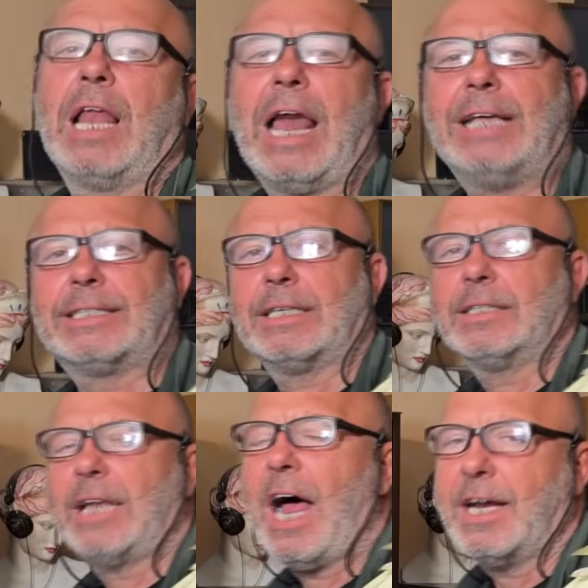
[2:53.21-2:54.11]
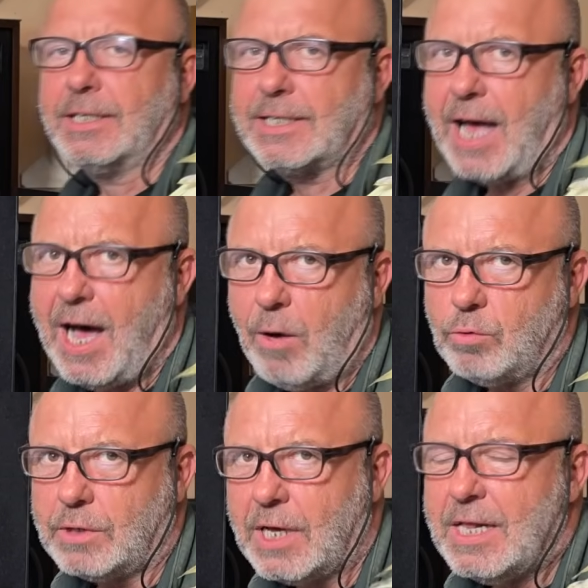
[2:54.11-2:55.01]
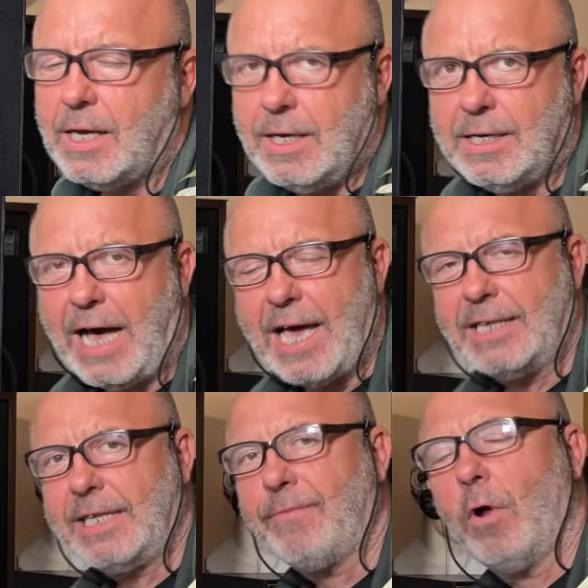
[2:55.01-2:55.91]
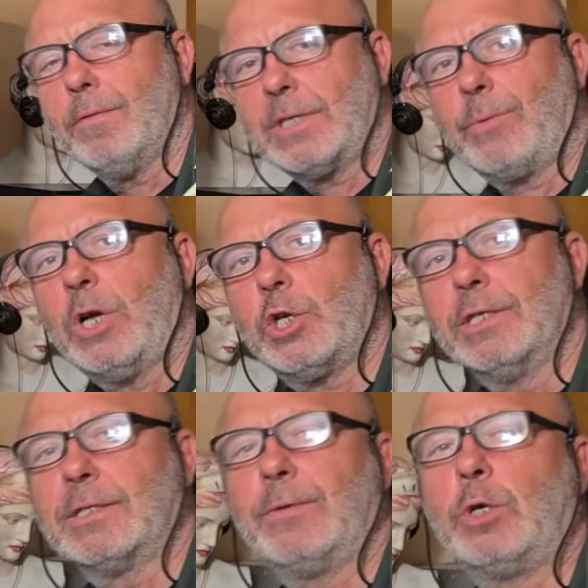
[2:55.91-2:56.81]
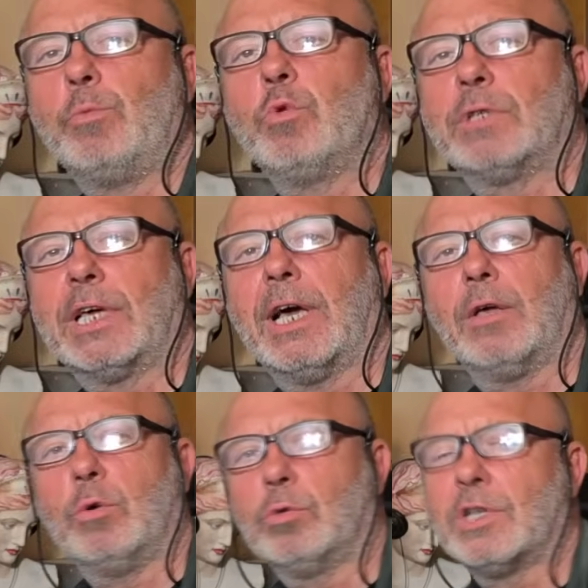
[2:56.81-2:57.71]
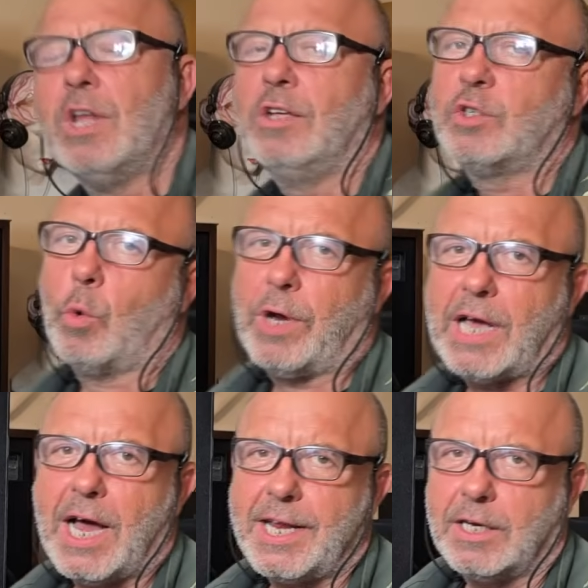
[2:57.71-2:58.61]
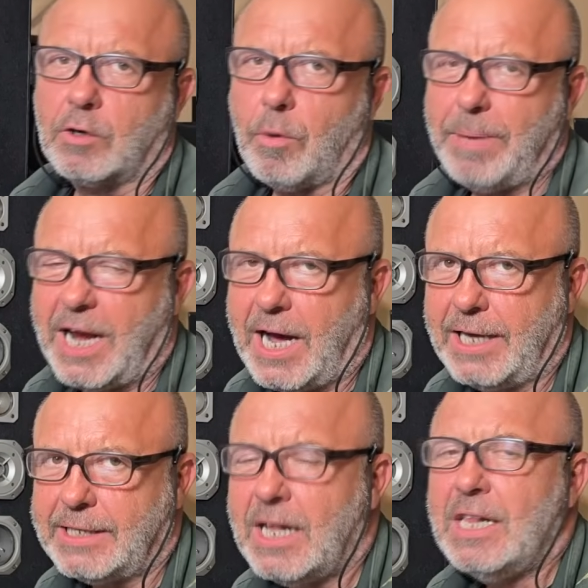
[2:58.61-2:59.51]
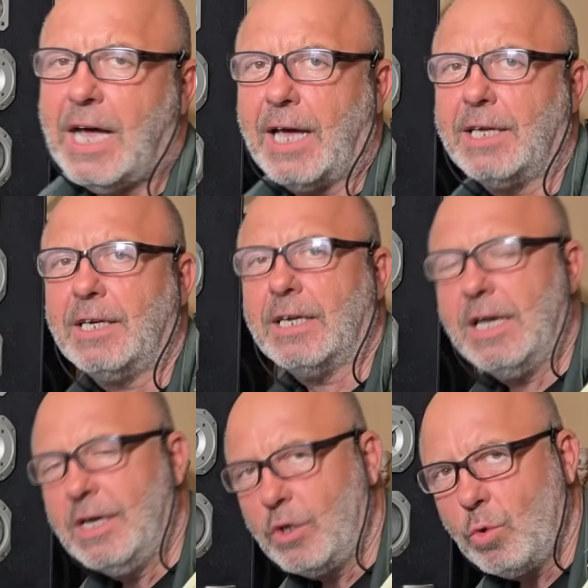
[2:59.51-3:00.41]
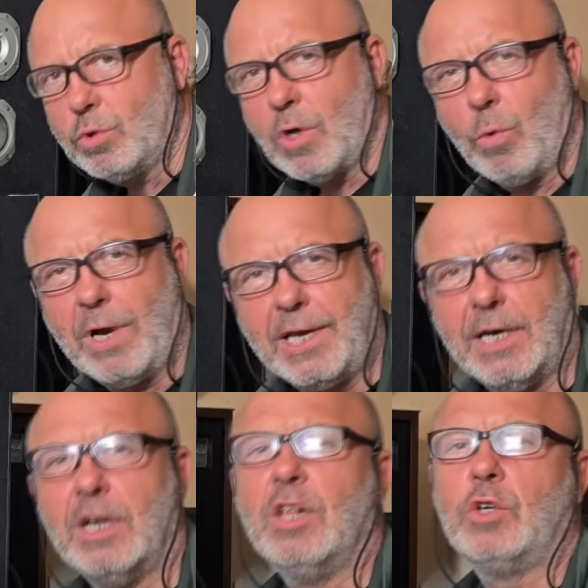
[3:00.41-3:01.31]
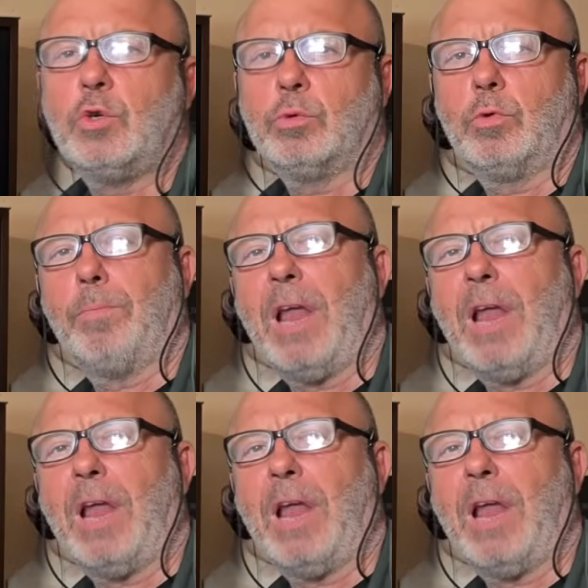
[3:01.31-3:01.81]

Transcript: let's try the sound. I receive always questions which music I use, so regarding the copyright I use only the YouTube